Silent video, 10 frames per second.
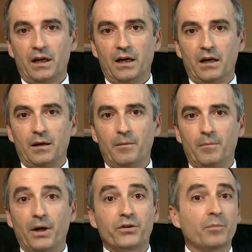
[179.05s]

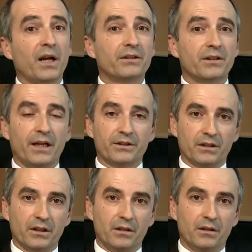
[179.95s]
But to play
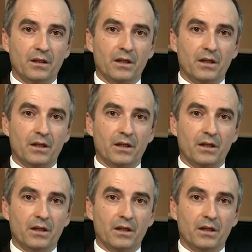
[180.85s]
internationally,